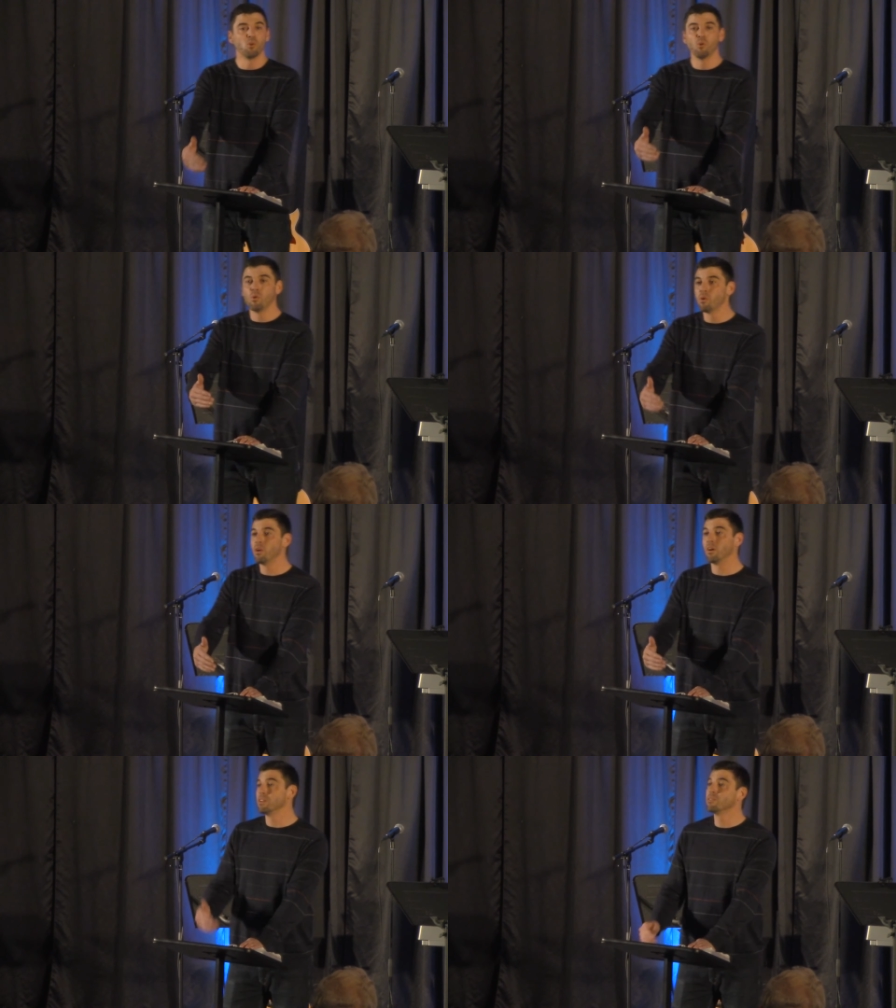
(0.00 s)

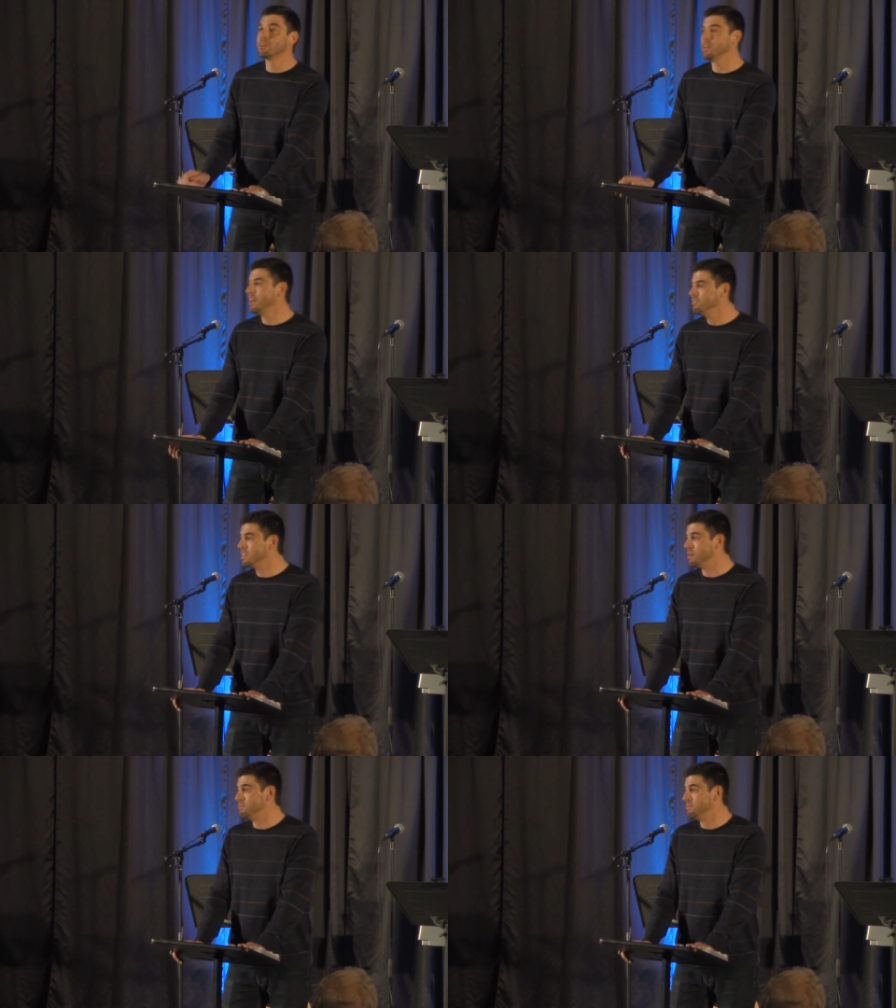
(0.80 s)
or are you going to envy
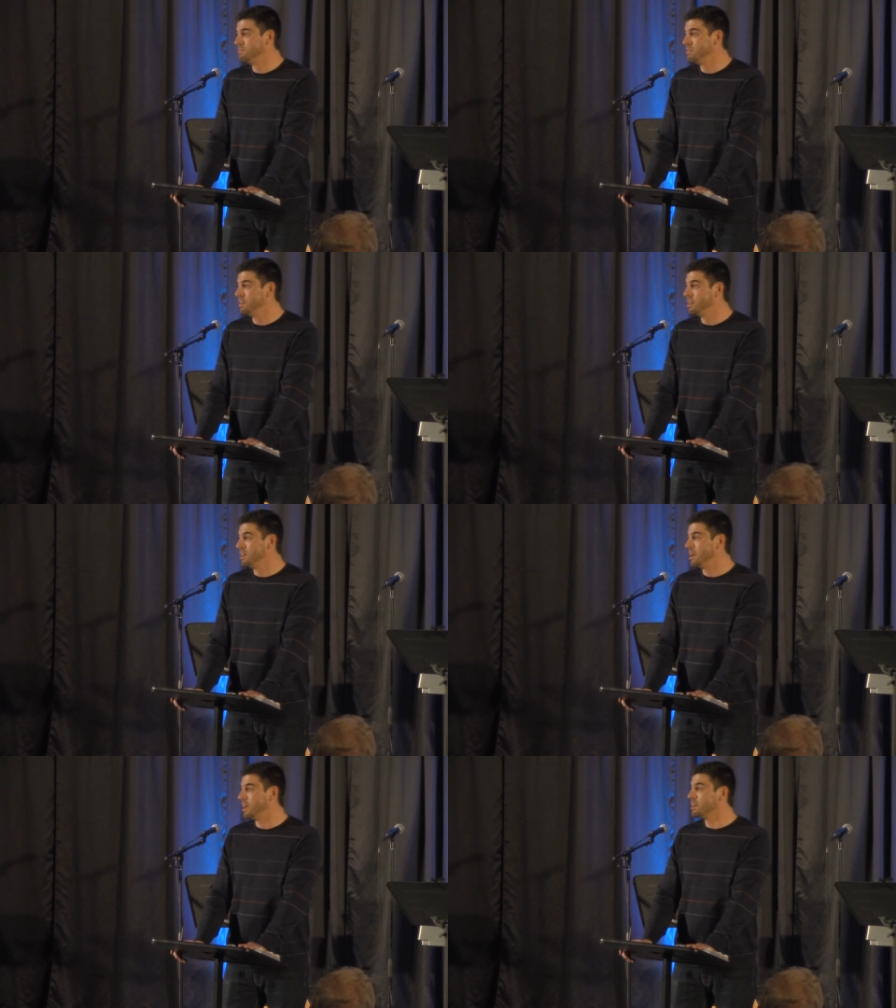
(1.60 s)
them?
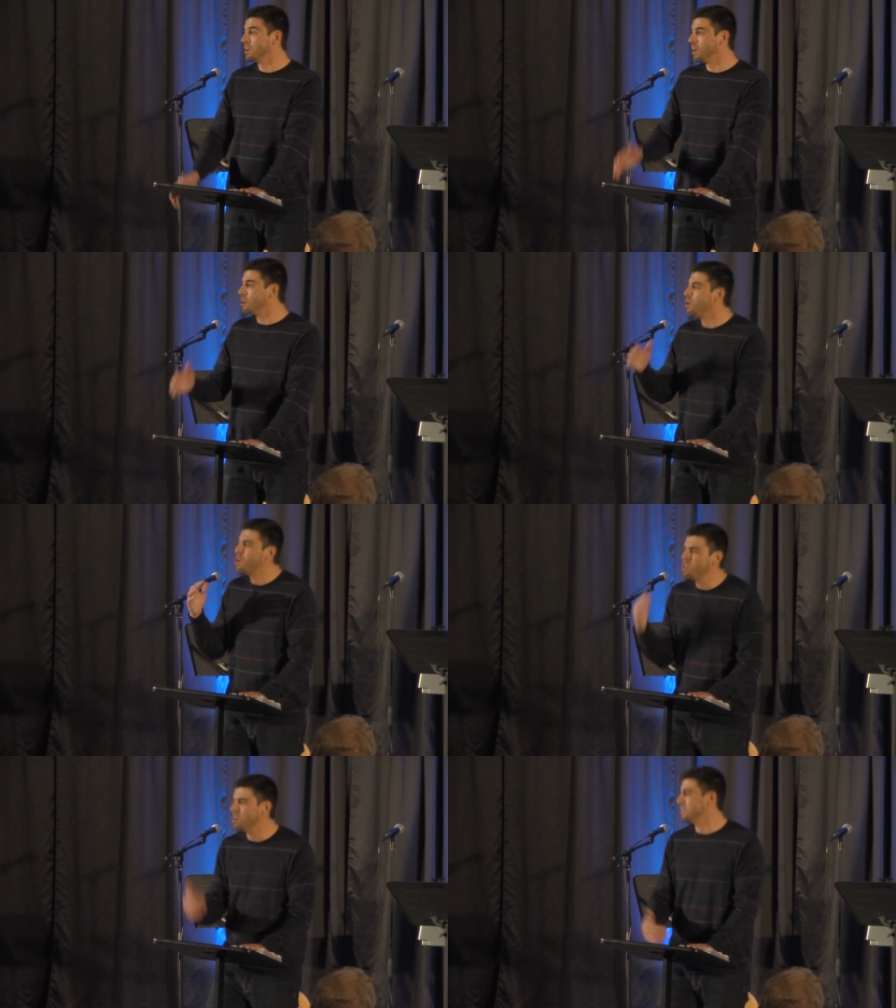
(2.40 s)
And, and go,
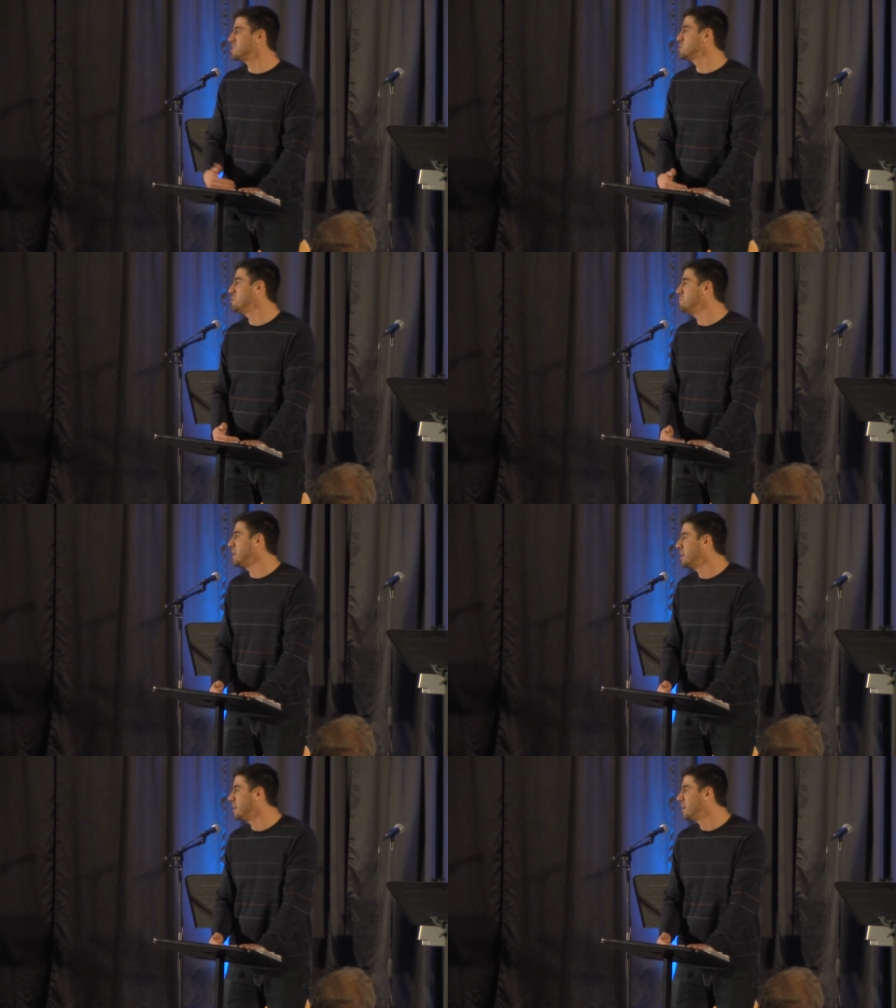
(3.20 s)
oh, that should be
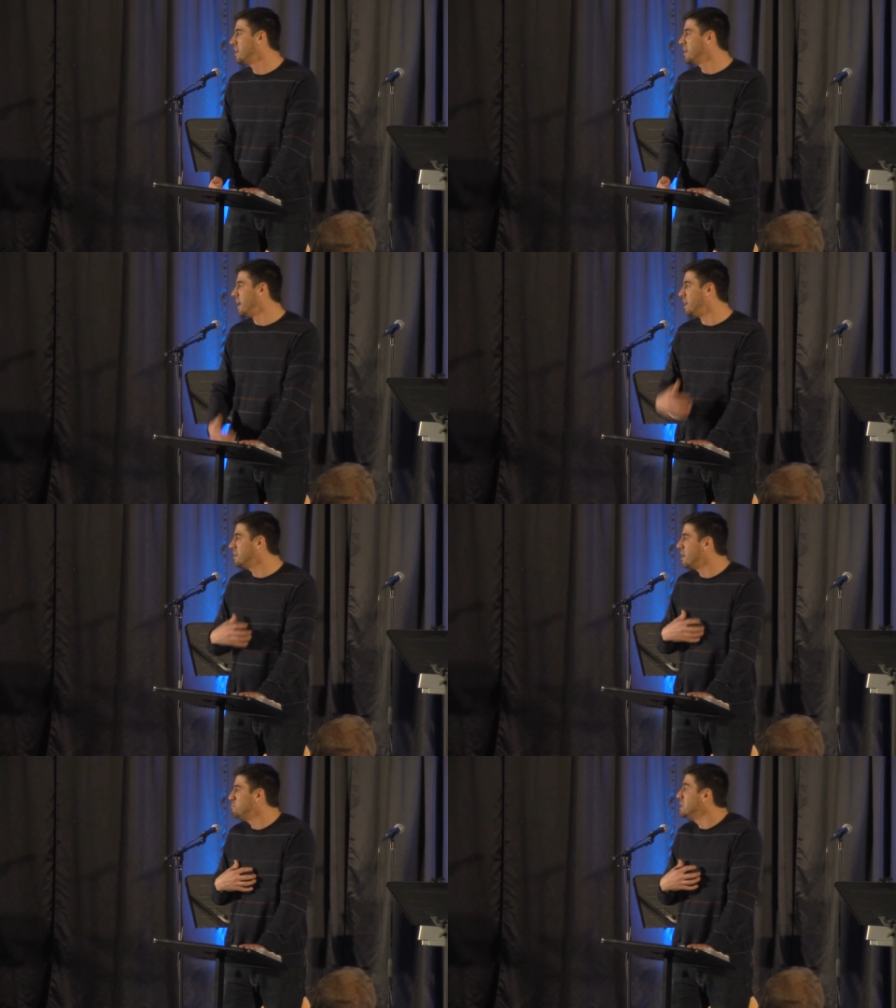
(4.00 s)
me.
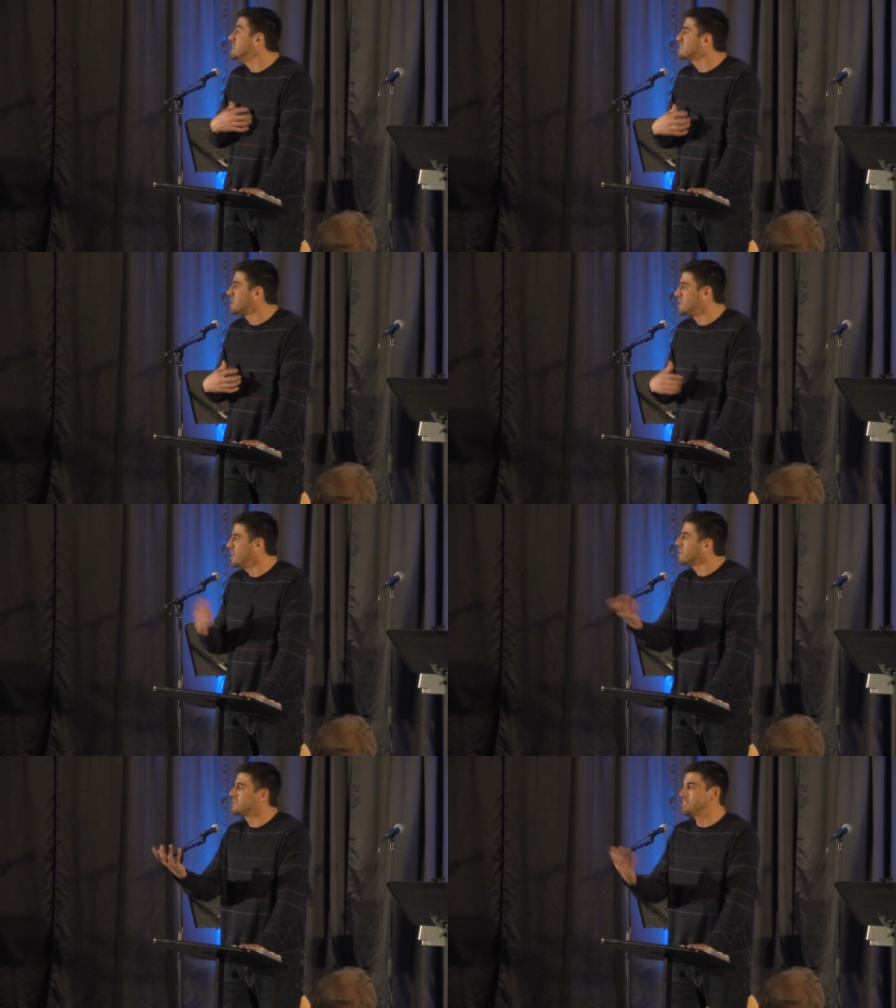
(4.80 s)
And, and be
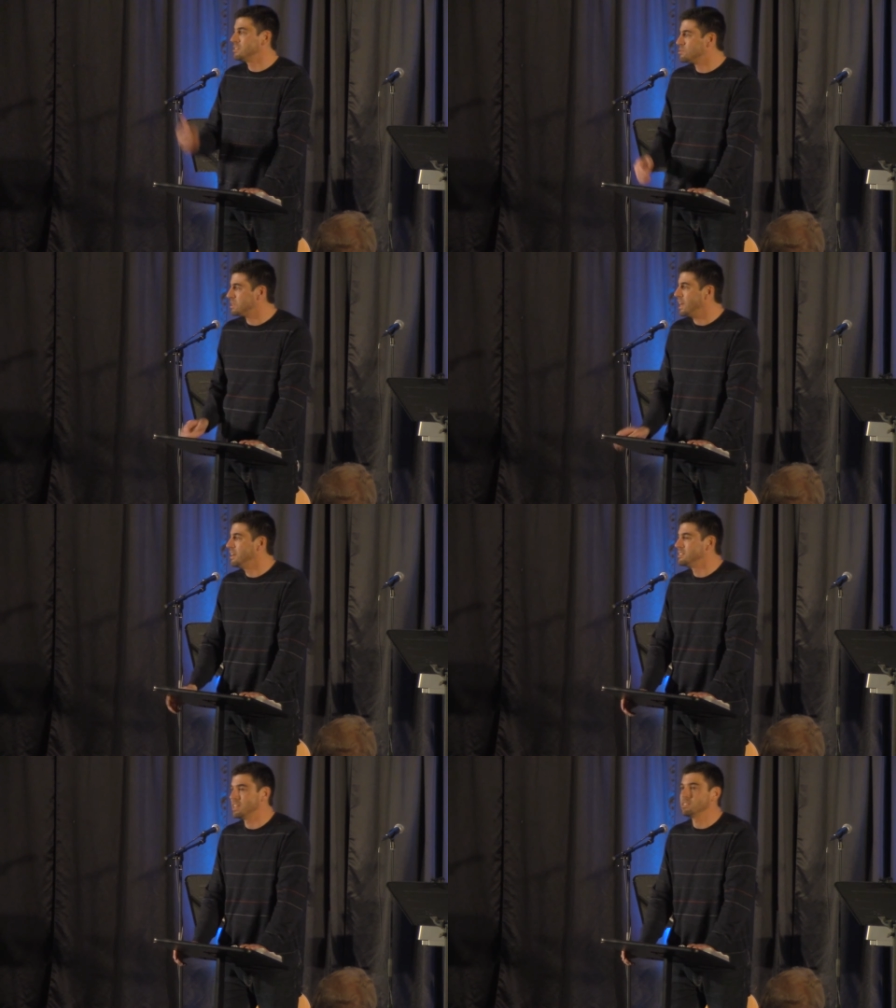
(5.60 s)
discontent because here's what that
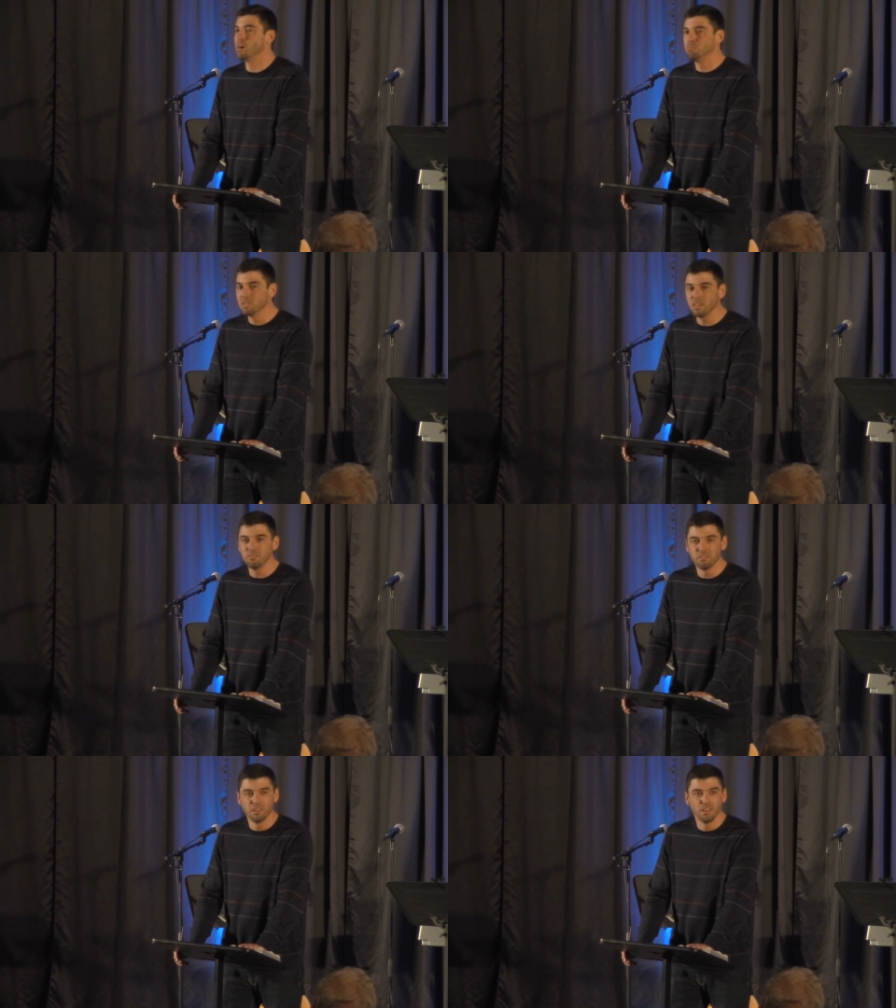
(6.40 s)
is that's unbelief.